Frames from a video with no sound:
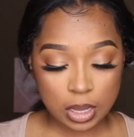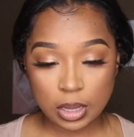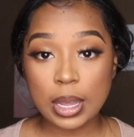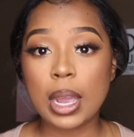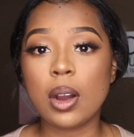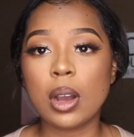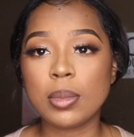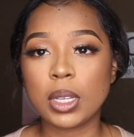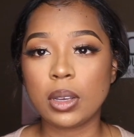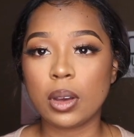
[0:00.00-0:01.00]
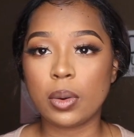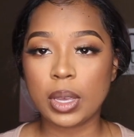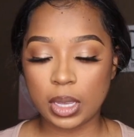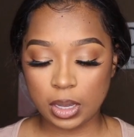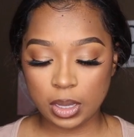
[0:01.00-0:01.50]
Now I'm gonna go
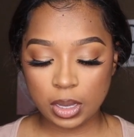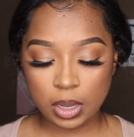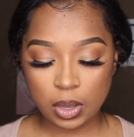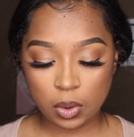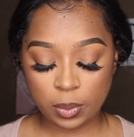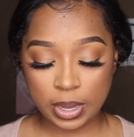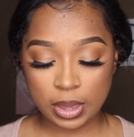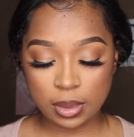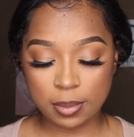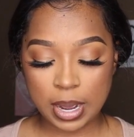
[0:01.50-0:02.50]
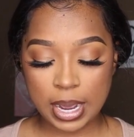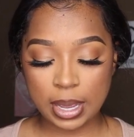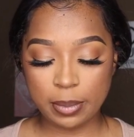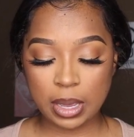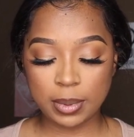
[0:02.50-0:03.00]
in with
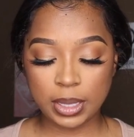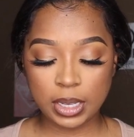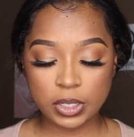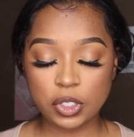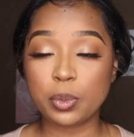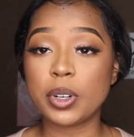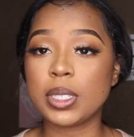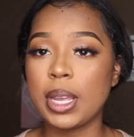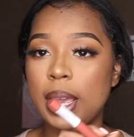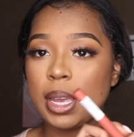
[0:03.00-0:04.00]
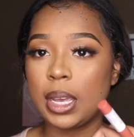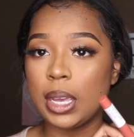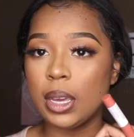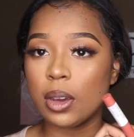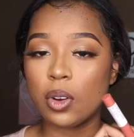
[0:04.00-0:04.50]
my Maybelline Superstay
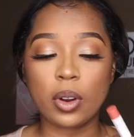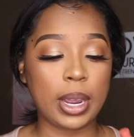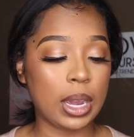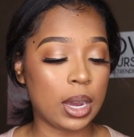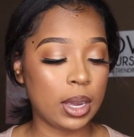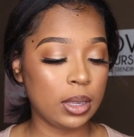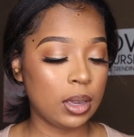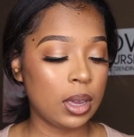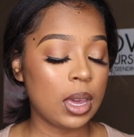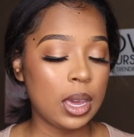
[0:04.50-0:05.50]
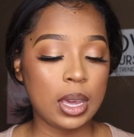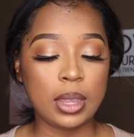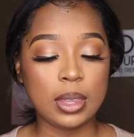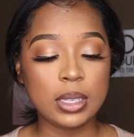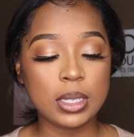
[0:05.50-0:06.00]
Ink Crayon,
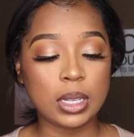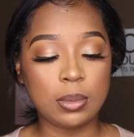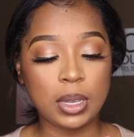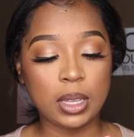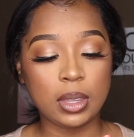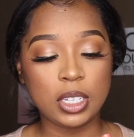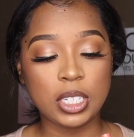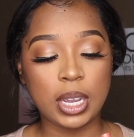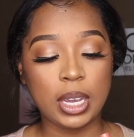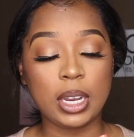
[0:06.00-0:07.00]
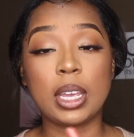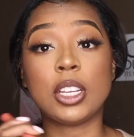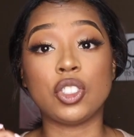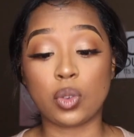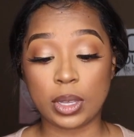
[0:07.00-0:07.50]
and this is gonna be in the shade
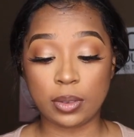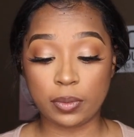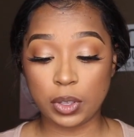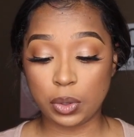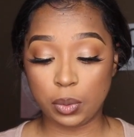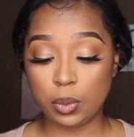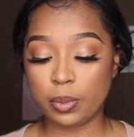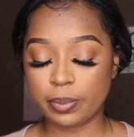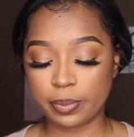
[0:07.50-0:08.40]
Enjoy the View.